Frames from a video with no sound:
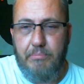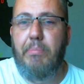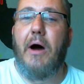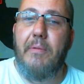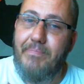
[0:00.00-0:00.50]

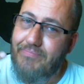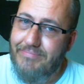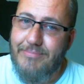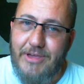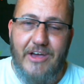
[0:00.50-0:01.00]
But
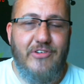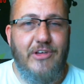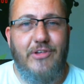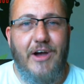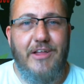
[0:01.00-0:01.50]
you guys get
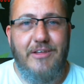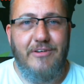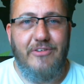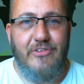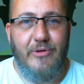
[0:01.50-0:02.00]
the idea.
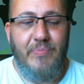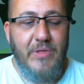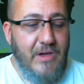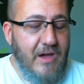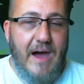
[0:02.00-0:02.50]
So,
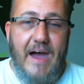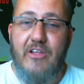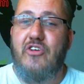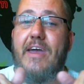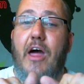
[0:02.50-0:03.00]
all right,
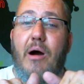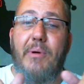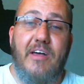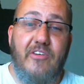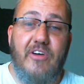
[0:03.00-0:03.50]
check out all my
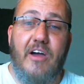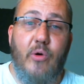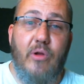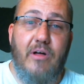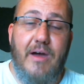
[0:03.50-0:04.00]
links I got
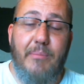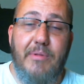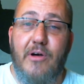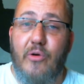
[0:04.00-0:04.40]
going on down below.